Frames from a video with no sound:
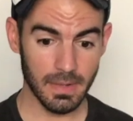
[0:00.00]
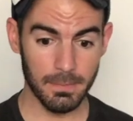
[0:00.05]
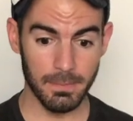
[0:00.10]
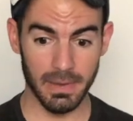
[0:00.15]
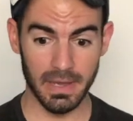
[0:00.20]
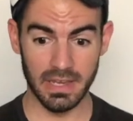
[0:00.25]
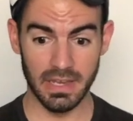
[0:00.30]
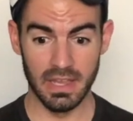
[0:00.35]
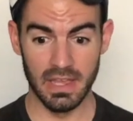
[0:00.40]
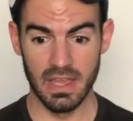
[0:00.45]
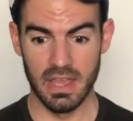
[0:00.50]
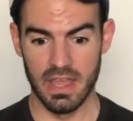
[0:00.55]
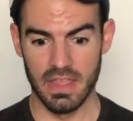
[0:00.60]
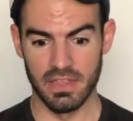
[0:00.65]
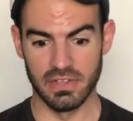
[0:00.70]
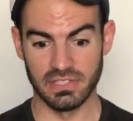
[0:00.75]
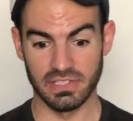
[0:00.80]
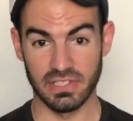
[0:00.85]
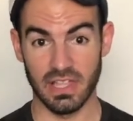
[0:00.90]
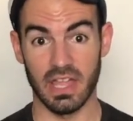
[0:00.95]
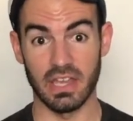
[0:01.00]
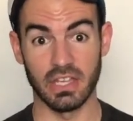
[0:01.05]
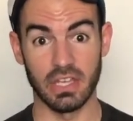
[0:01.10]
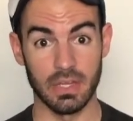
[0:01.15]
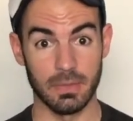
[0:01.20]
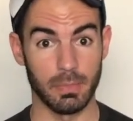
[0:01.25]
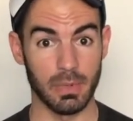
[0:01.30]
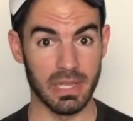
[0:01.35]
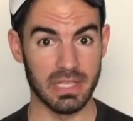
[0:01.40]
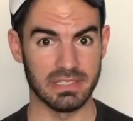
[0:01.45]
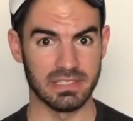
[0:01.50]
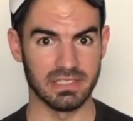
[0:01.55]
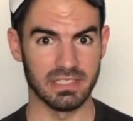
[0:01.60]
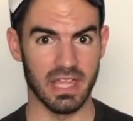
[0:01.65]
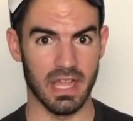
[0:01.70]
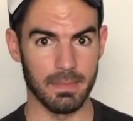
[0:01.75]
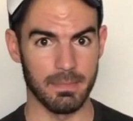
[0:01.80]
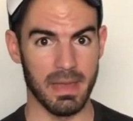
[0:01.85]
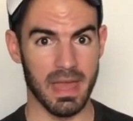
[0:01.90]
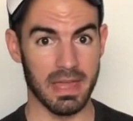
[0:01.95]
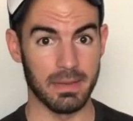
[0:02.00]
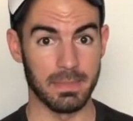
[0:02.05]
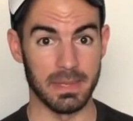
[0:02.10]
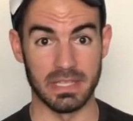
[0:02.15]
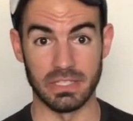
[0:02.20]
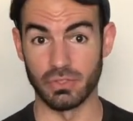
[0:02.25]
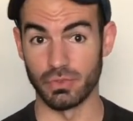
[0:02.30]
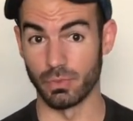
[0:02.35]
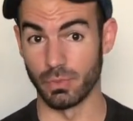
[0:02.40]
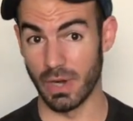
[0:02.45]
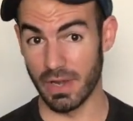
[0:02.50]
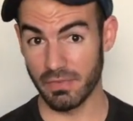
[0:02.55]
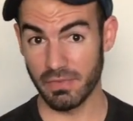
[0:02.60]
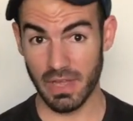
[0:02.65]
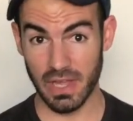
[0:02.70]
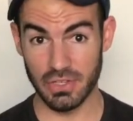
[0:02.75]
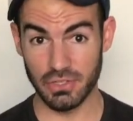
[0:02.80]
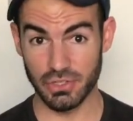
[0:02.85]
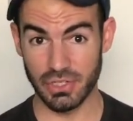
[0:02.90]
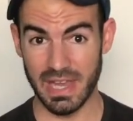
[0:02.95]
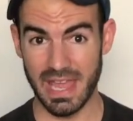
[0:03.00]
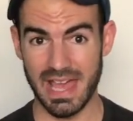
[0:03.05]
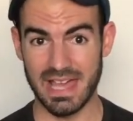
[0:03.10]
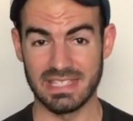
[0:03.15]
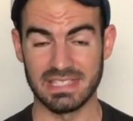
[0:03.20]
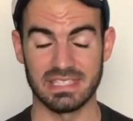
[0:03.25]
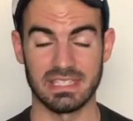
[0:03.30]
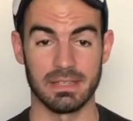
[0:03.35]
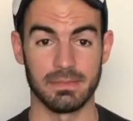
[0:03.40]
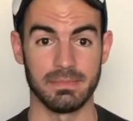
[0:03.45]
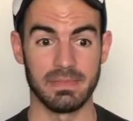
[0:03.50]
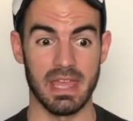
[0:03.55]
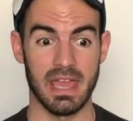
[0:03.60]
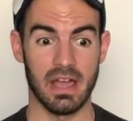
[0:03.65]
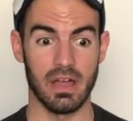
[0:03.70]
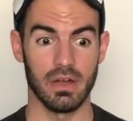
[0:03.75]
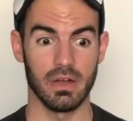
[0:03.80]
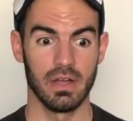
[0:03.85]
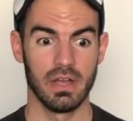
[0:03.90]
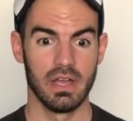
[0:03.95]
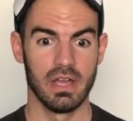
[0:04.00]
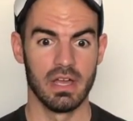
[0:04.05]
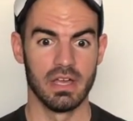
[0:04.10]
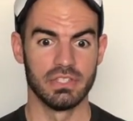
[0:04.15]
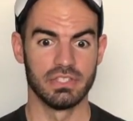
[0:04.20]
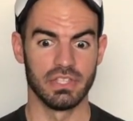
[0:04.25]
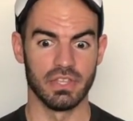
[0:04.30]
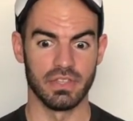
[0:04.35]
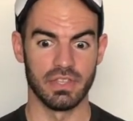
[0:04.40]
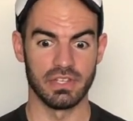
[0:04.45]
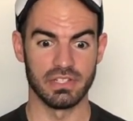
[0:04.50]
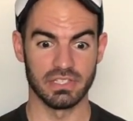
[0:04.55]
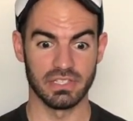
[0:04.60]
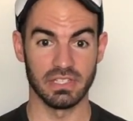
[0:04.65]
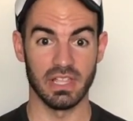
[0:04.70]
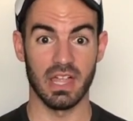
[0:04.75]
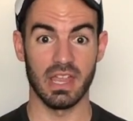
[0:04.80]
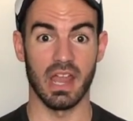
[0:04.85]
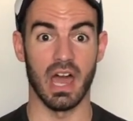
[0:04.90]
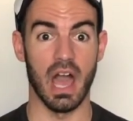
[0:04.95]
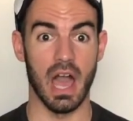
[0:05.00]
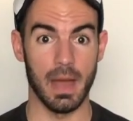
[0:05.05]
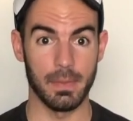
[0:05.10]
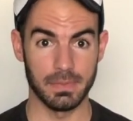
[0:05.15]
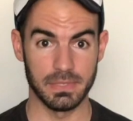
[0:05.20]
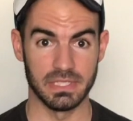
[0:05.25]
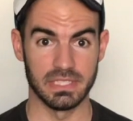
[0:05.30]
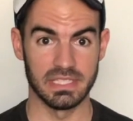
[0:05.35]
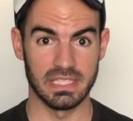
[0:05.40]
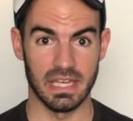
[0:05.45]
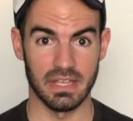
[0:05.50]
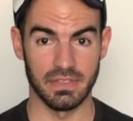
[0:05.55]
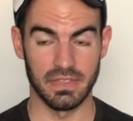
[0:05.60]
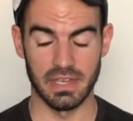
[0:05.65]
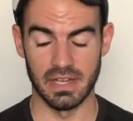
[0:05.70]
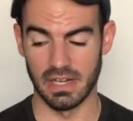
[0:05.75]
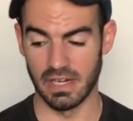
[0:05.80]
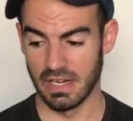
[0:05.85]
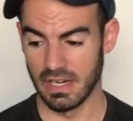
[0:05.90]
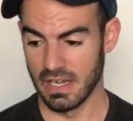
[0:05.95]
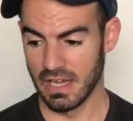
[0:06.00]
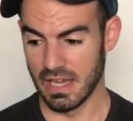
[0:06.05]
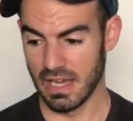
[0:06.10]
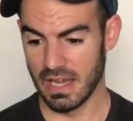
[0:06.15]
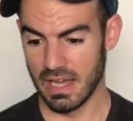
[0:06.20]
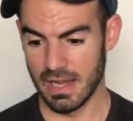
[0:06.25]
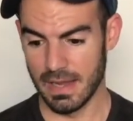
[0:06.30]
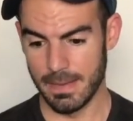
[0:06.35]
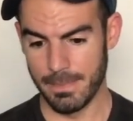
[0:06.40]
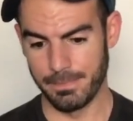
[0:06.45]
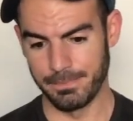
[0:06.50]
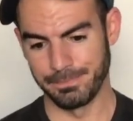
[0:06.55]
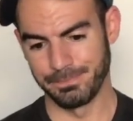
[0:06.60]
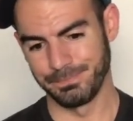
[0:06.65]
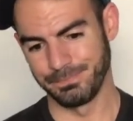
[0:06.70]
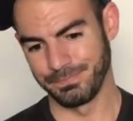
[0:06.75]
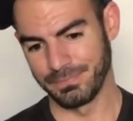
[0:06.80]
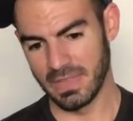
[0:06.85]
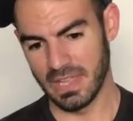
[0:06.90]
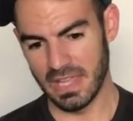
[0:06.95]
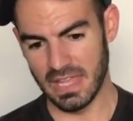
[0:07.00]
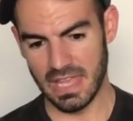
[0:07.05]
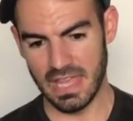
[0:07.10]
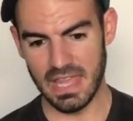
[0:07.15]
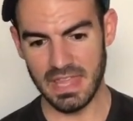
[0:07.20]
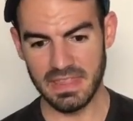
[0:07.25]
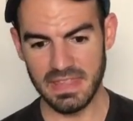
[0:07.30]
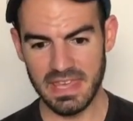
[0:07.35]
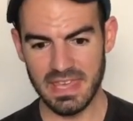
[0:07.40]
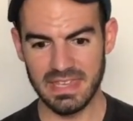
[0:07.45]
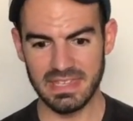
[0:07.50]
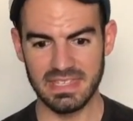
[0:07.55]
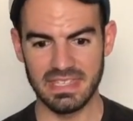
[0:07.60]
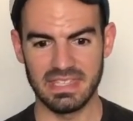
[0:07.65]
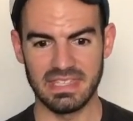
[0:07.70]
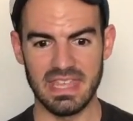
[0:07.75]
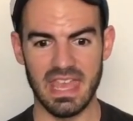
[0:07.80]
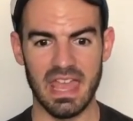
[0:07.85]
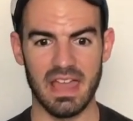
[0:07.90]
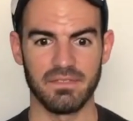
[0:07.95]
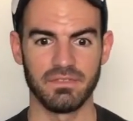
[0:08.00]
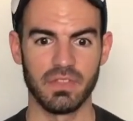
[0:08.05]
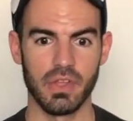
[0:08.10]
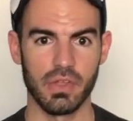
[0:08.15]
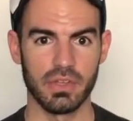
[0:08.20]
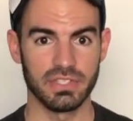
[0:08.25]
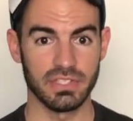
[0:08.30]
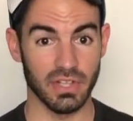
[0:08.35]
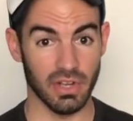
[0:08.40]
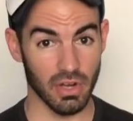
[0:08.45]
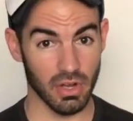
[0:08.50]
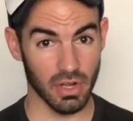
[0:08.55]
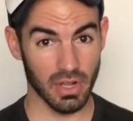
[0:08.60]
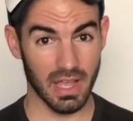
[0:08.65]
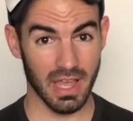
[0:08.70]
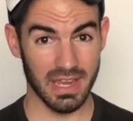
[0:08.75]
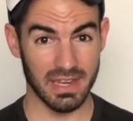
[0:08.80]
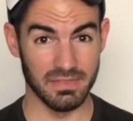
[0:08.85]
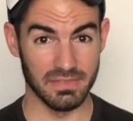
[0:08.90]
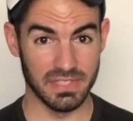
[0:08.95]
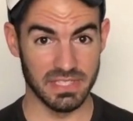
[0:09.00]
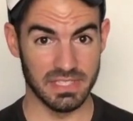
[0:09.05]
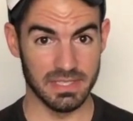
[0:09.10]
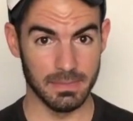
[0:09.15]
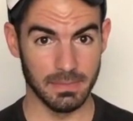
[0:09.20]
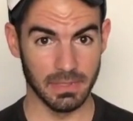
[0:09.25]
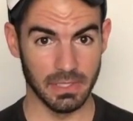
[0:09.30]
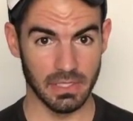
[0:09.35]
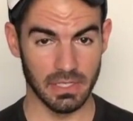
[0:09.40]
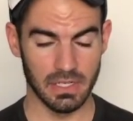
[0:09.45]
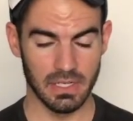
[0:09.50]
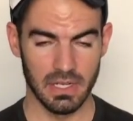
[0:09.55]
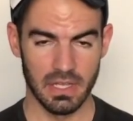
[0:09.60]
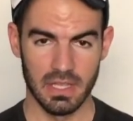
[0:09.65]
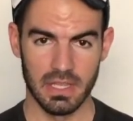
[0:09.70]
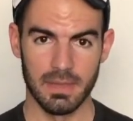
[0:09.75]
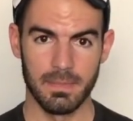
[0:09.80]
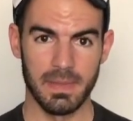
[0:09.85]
But there's a lot of good brands and a lot of bad brands. Rough Country has some now, so there's a lot of options out there. In the end of the day, I've noticed they're all kind of similar.